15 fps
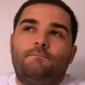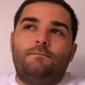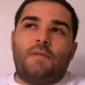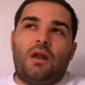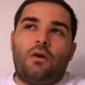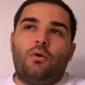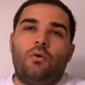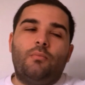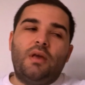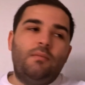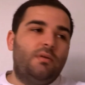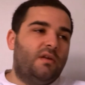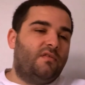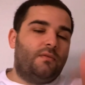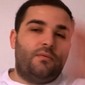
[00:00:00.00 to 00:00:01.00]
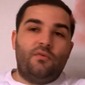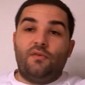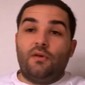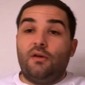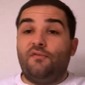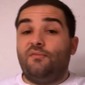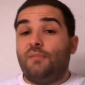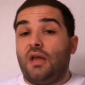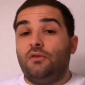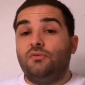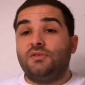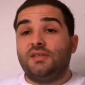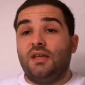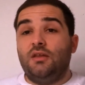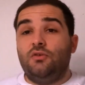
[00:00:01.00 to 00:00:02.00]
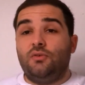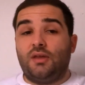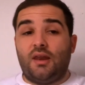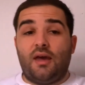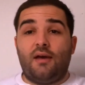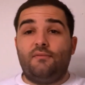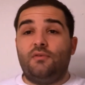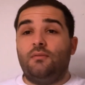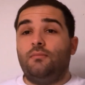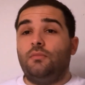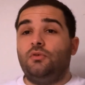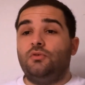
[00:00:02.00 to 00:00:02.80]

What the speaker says: I don't know. Maybe if Man U say you can have him,